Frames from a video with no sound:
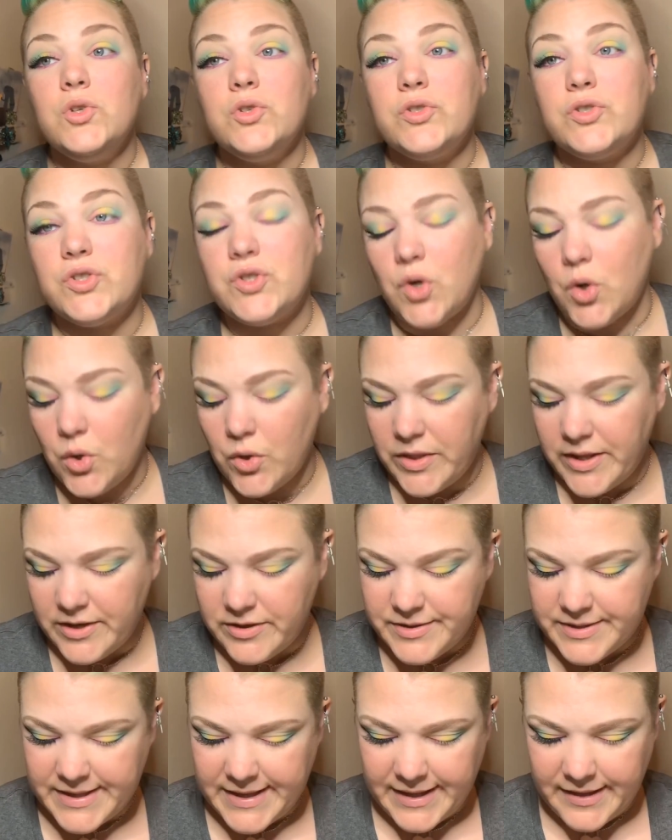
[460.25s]
so
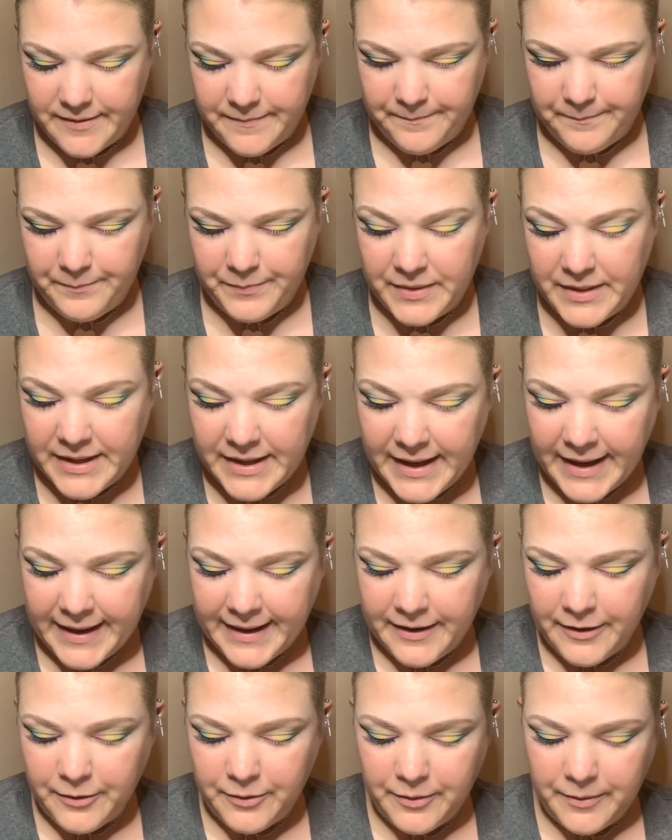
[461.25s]
there's that.
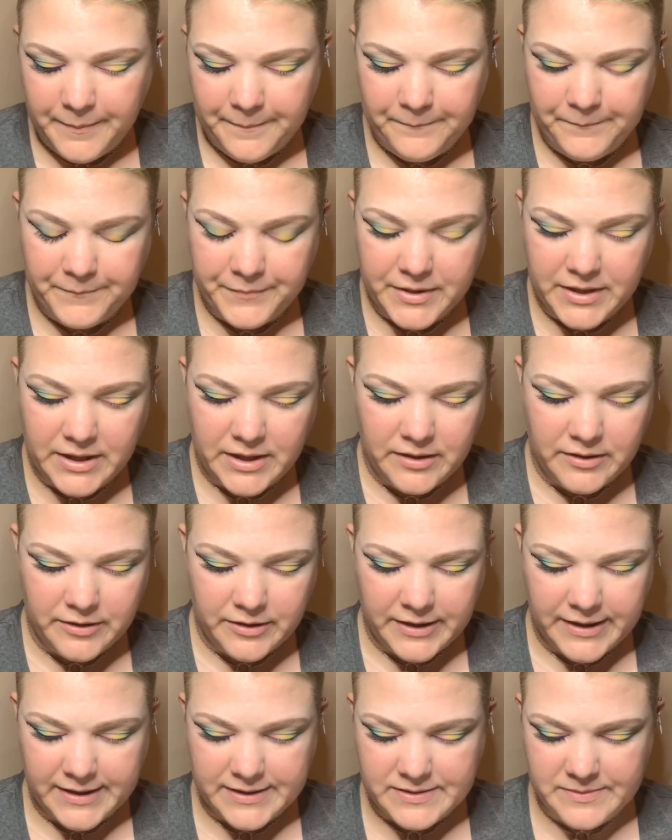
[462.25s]
Now
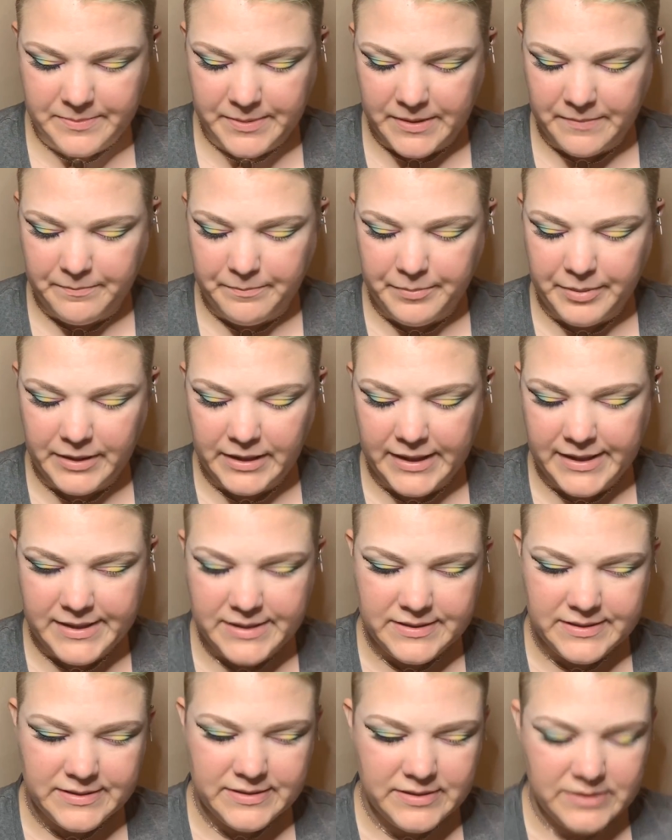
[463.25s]
color has been
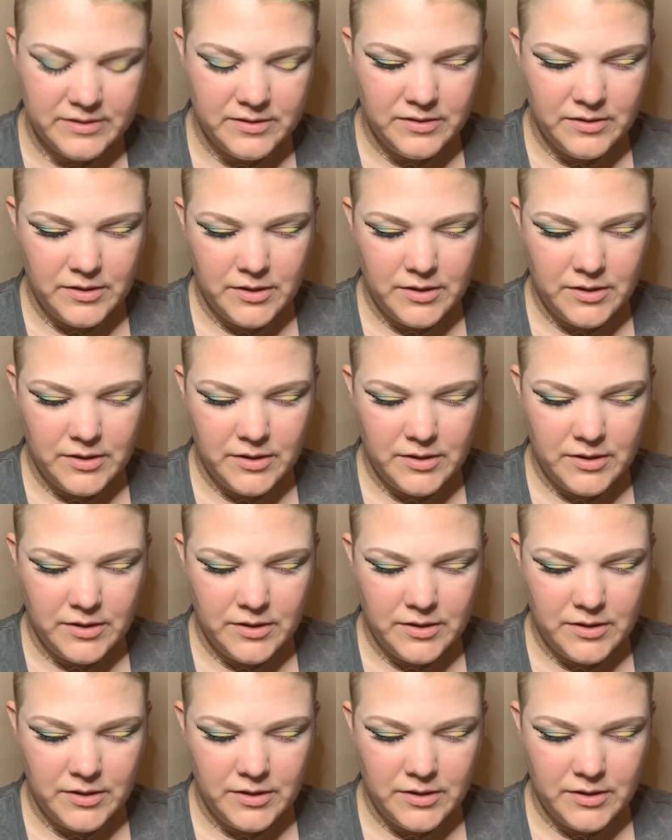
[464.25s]
placed.